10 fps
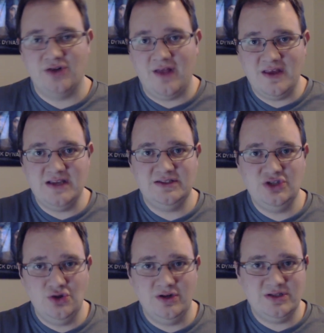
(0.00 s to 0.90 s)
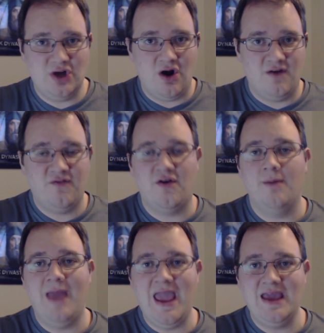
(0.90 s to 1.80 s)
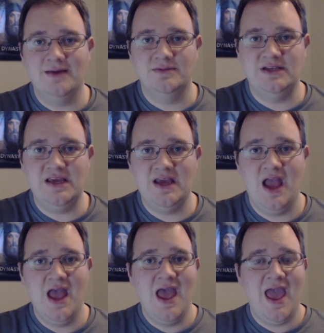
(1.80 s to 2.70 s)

Now, these units are from AMD,